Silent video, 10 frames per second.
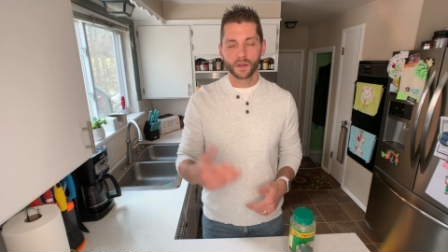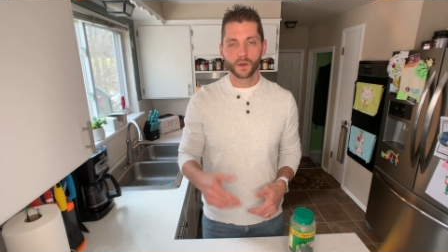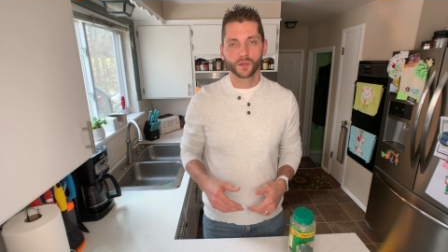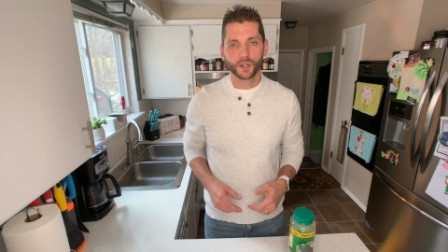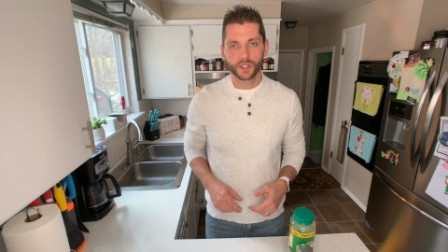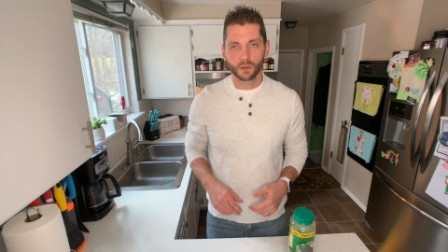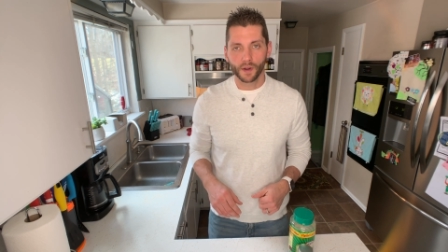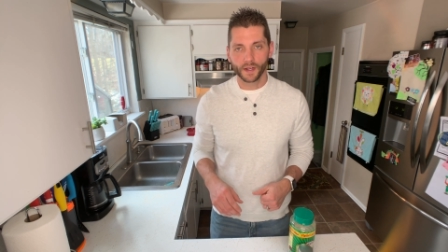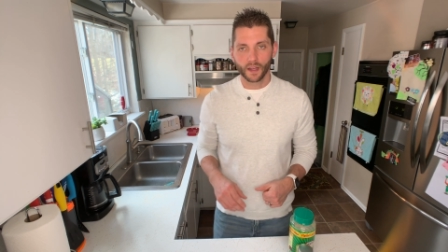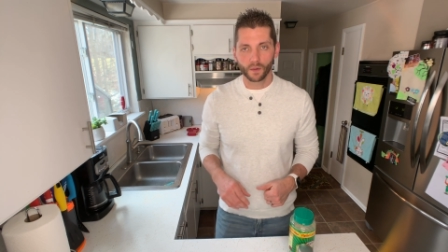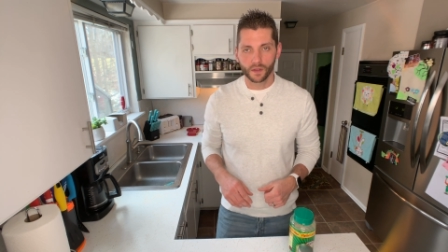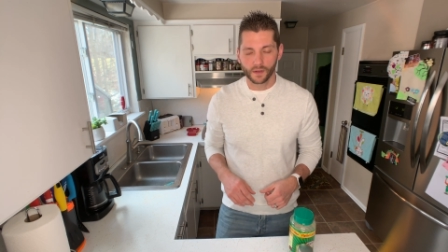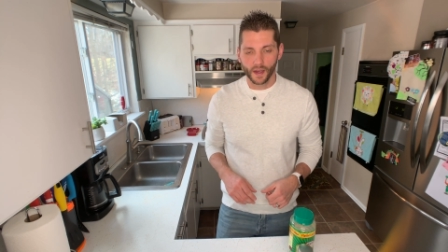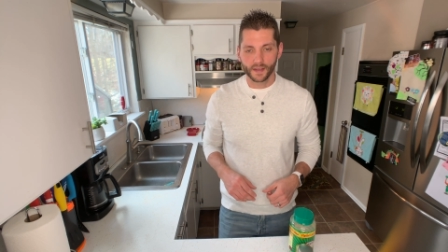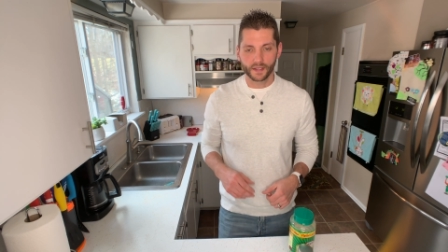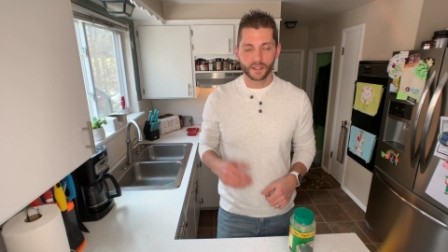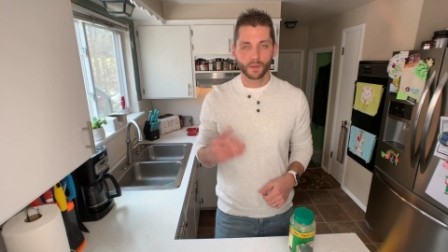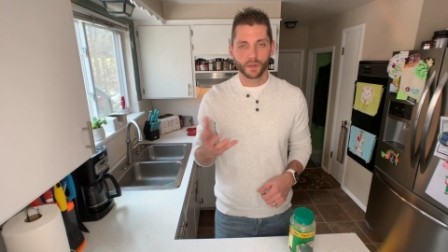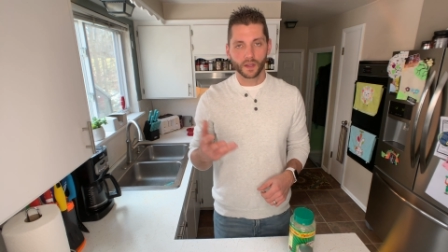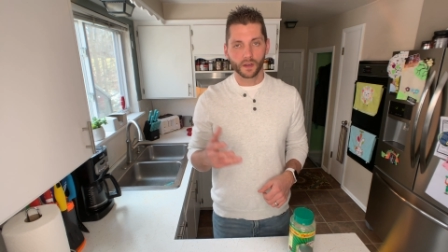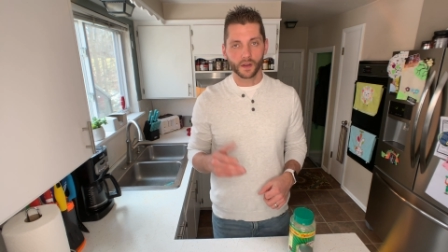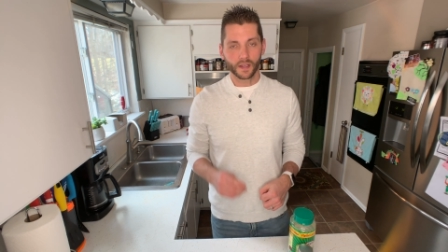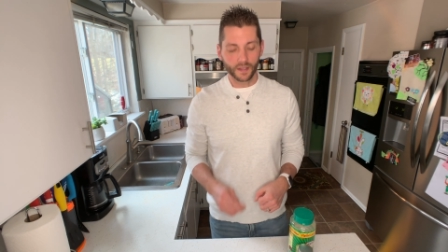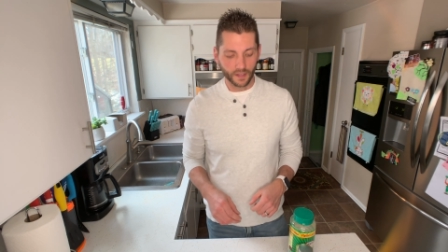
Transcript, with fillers: the nutritional breakdown with you guys and some of the ingredients.